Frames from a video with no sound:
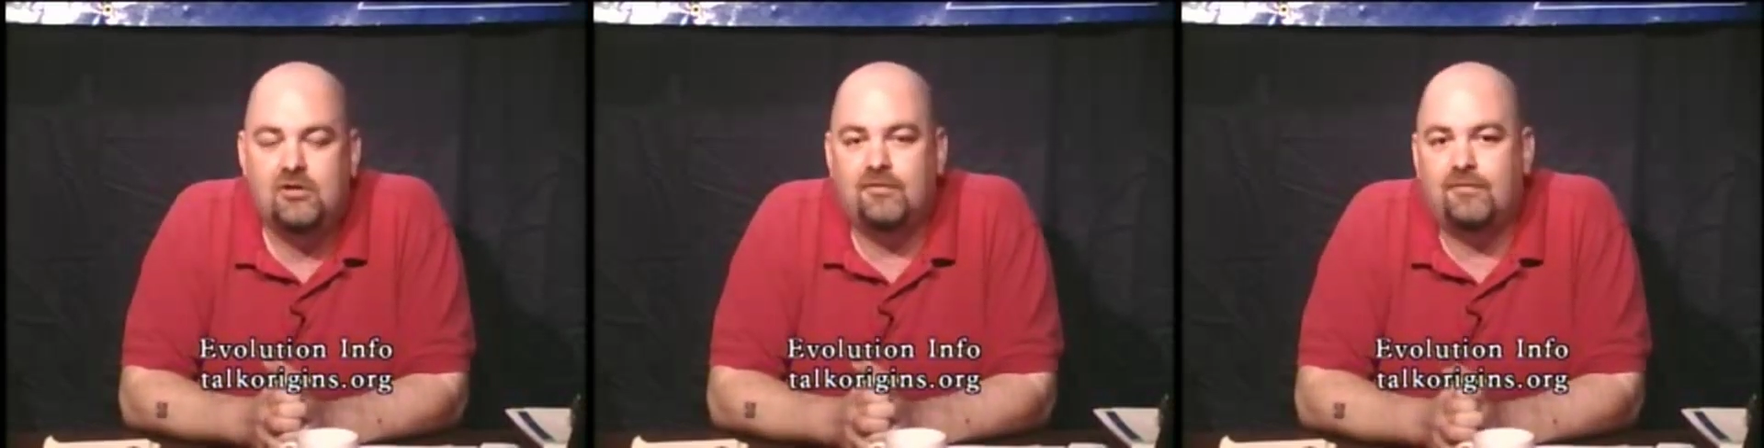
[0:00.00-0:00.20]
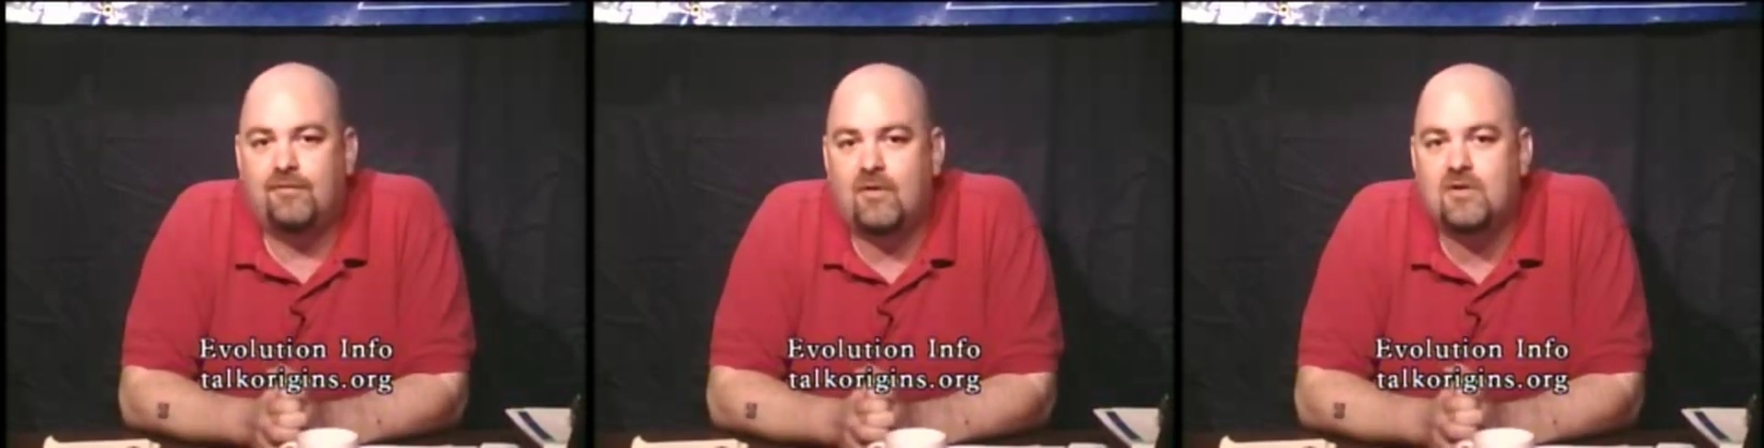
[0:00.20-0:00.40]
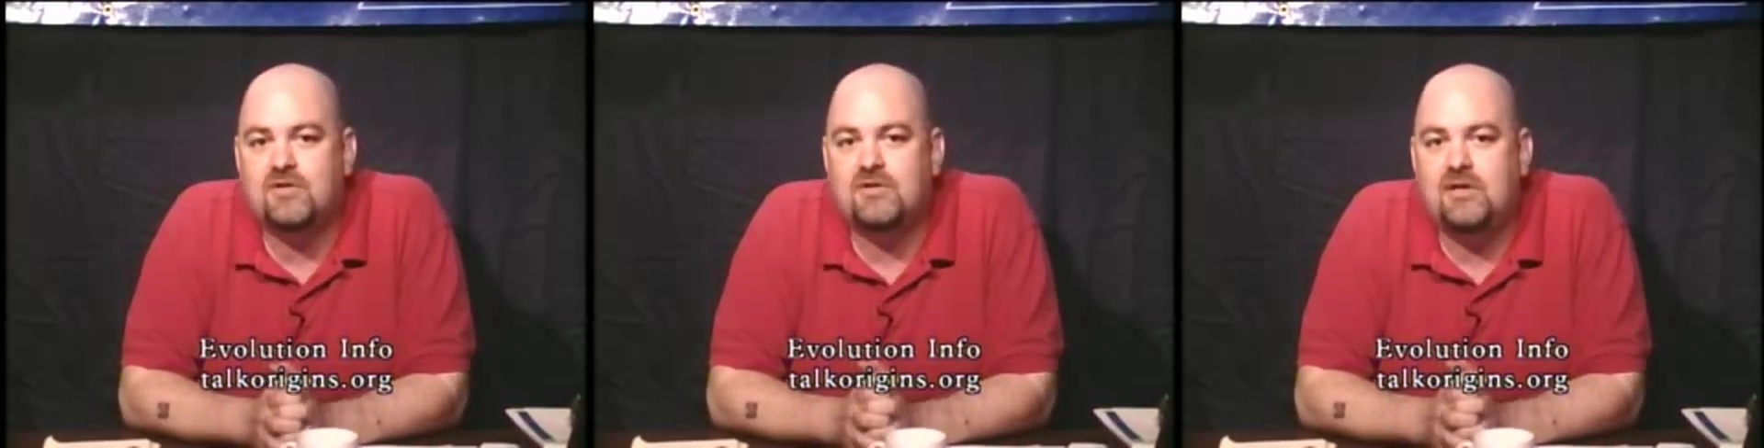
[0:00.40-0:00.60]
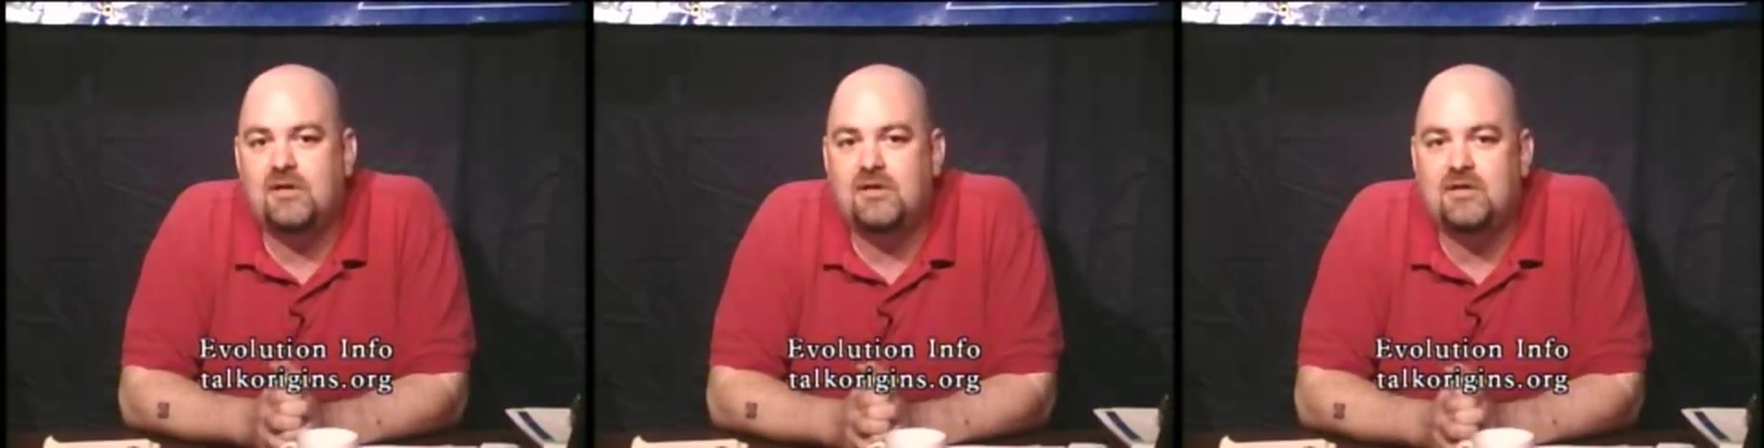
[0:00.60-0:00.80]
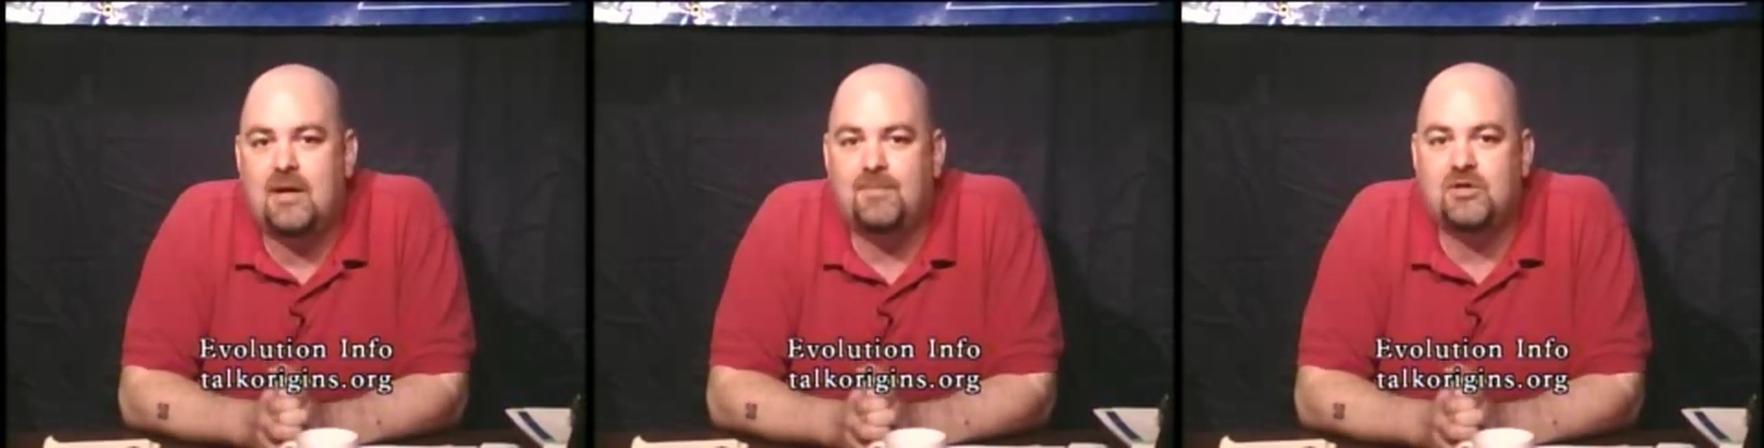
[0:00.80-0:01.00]
you first
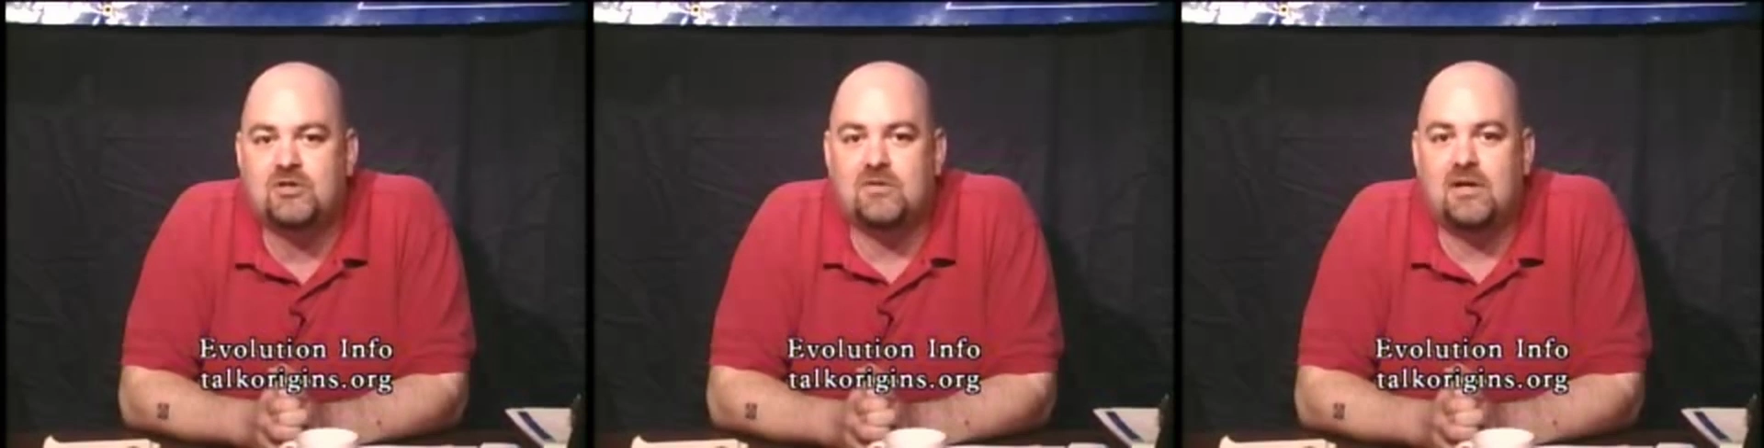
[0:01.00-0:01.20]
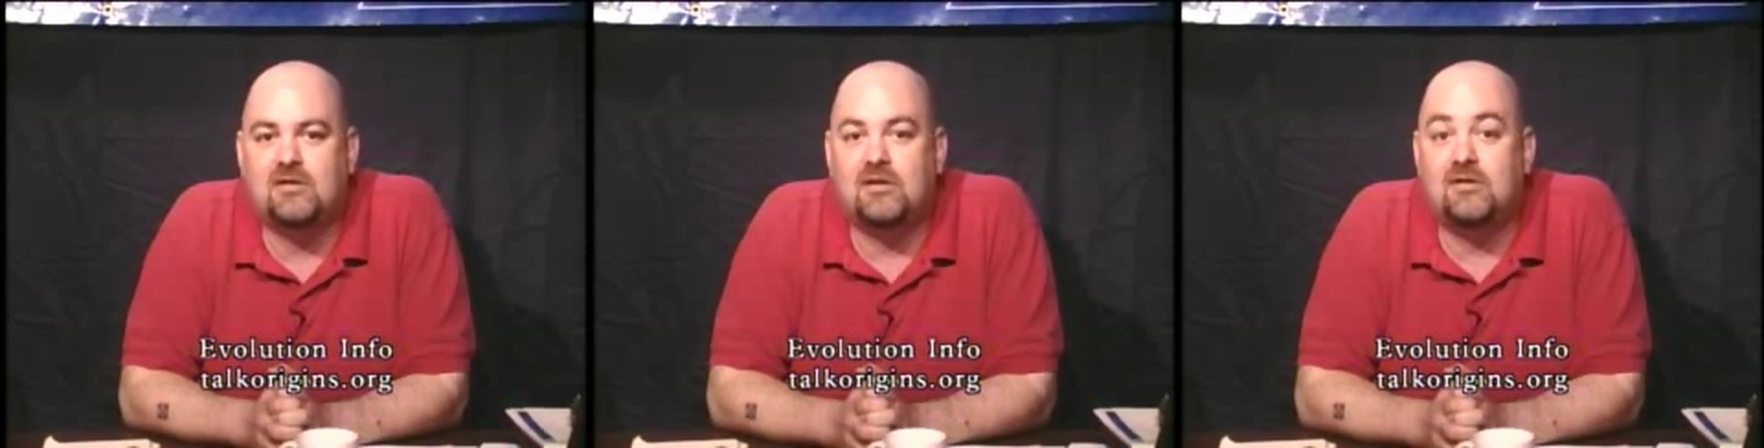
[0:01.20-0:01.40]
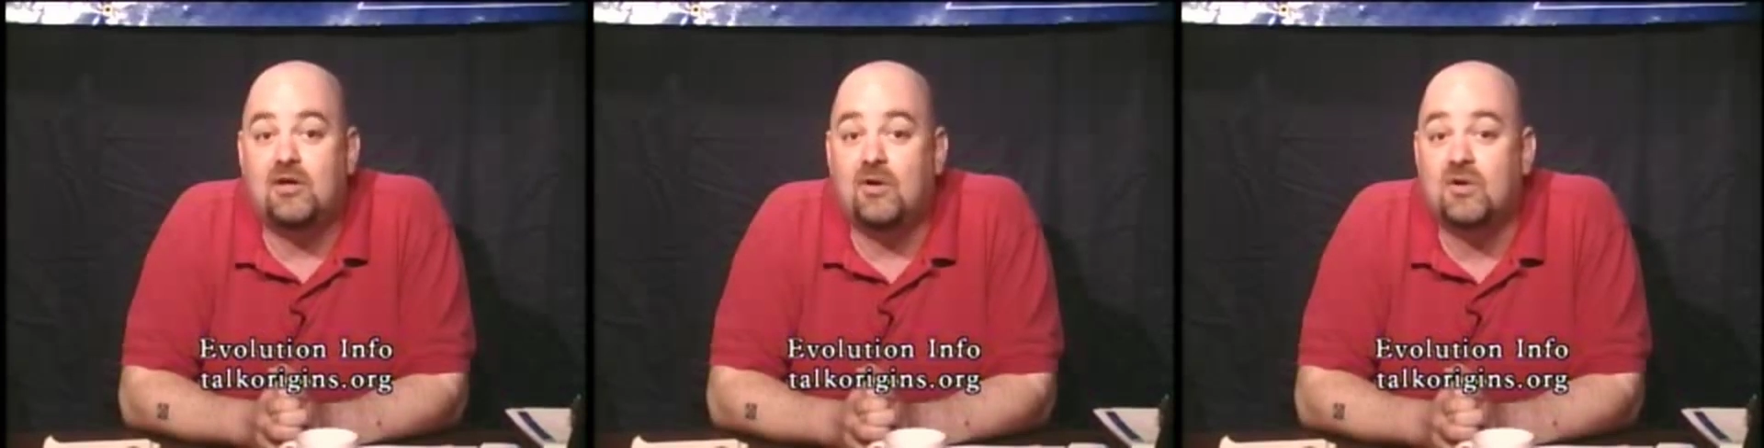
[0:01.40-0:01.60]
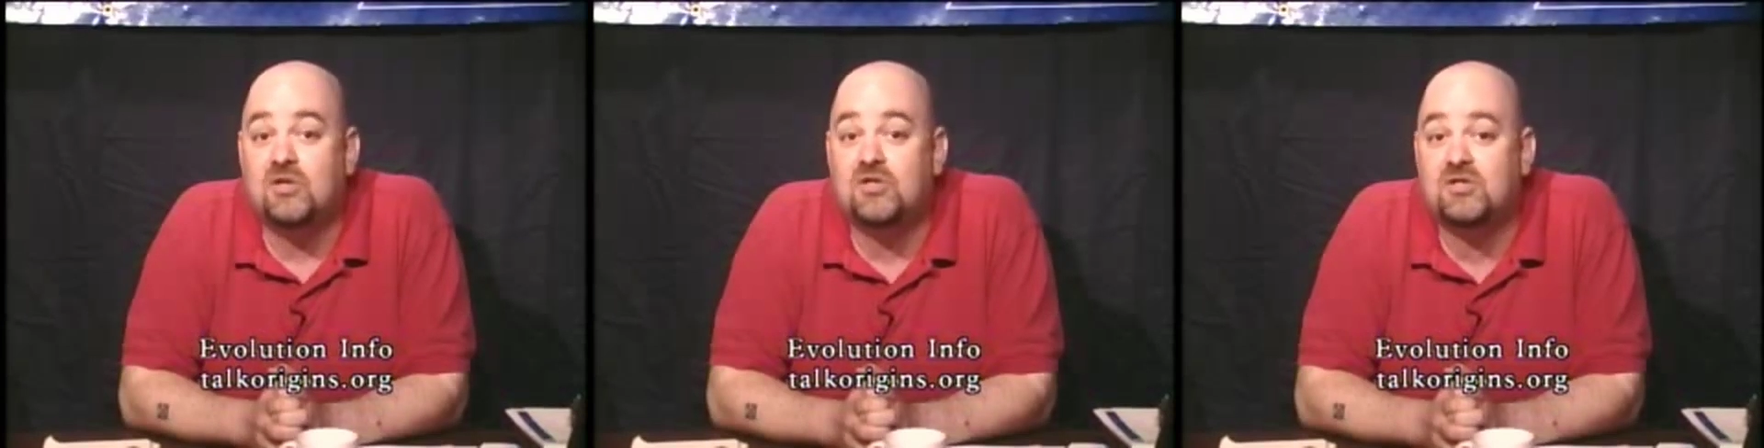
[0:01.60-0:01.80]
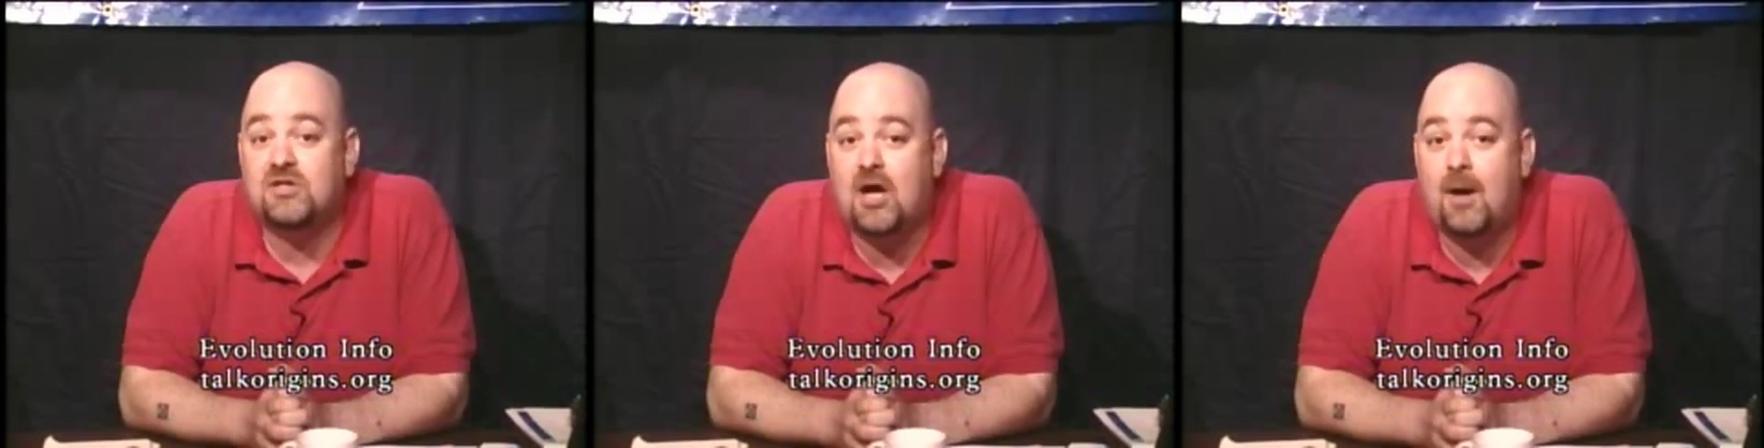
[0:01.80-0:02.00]
need to demonstrate that there
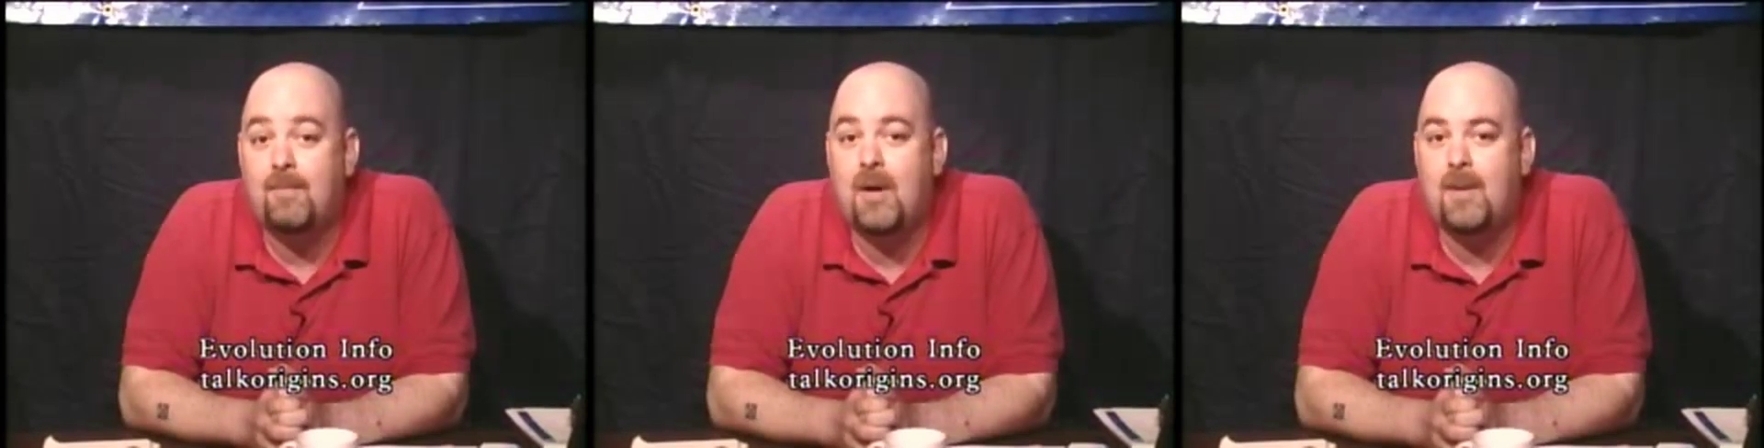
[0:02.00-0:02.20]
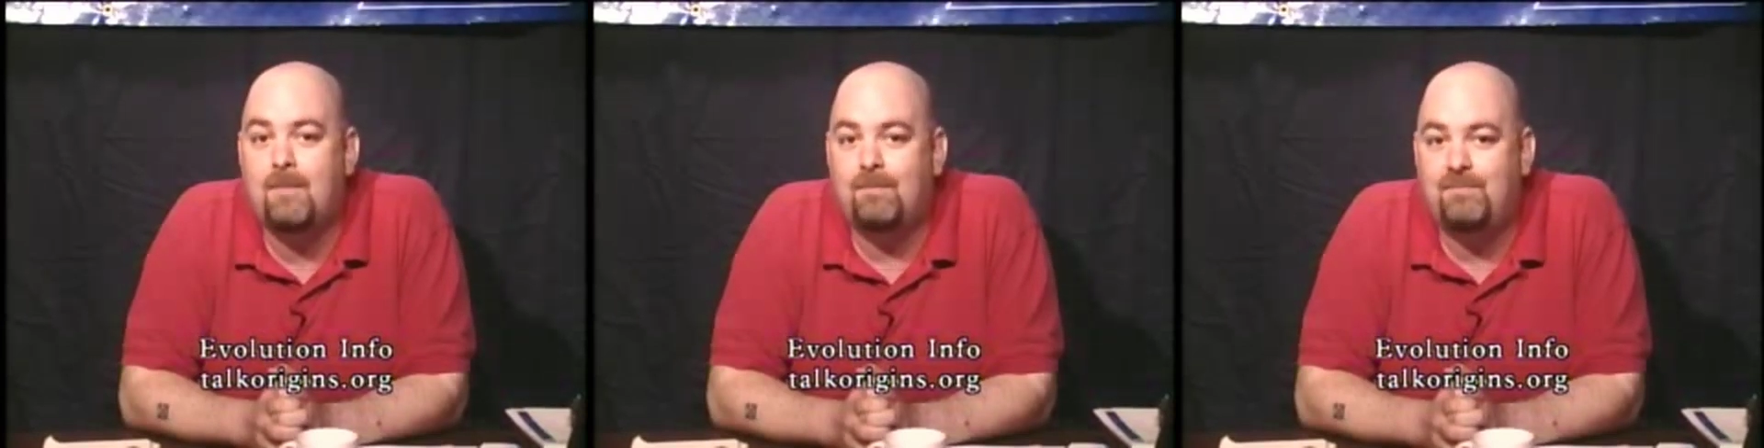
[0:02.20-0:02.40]
is some